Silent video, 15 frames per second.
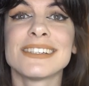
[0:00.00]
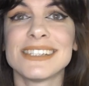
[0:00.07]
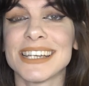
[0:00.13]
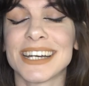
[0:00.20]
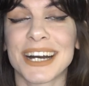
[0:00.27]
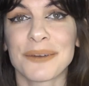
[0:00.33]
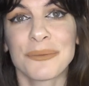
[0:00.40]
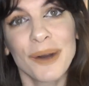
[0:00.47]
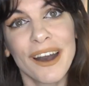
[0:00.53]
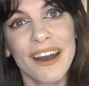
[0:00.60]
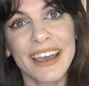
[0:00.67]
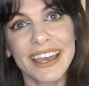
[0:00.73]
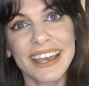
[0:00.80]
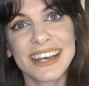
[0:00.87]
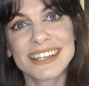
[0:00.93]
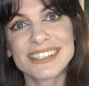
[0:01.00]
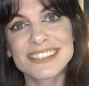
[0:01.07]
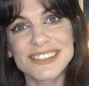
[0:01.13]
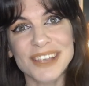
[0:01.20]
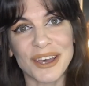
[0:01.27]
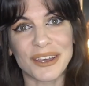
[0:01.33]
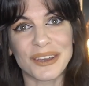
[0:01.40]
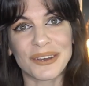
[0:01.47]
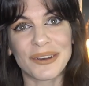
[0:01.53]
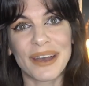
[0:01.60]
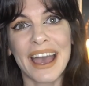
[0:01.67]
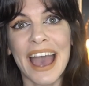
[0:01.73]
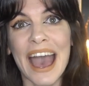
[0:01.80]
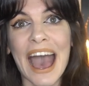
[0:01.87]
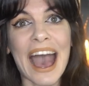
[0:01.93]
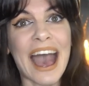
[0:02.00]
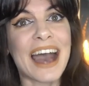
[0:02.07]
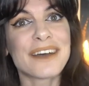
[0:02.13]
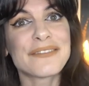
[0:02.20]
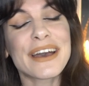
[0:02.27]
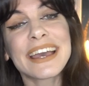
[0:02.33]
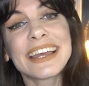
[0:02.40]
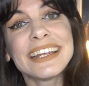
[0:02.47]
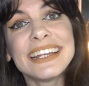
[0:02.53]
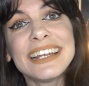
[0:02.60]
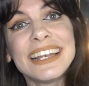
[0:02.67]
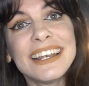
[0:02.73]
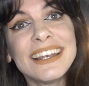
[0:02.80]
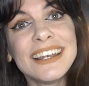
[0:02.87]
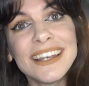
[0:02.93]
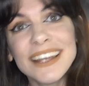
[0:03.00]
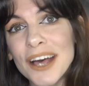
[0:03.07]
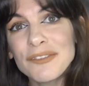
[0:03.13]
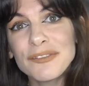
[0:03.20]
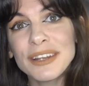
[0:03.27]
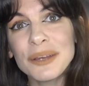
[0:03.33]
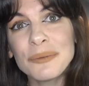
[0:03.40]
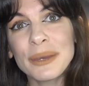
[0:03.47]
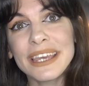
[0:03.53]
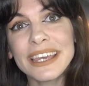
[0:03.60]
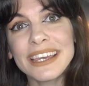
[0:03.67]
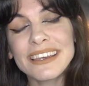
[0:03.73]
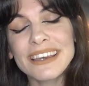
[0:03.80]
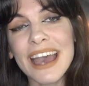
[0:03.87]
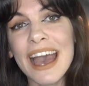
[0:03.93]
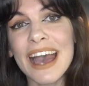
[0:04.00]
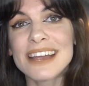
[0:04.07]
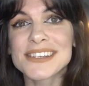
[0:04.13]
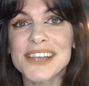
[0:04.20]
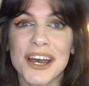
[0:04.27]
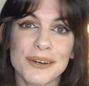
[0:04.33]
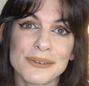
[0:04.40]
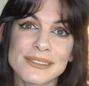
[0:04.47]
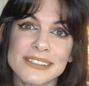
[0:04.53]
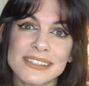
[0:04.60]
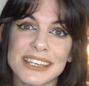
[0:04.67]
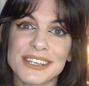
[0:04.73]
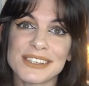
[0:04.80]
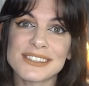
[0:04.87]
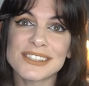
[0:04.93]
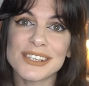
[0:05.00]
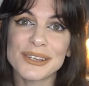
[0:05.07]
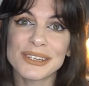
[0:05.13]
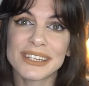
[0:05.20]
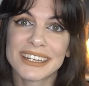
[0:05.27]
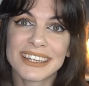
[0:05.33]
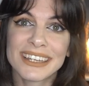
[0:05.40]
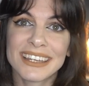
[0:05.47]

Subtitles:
DIY. So have a lovely week, and I'll see you soon.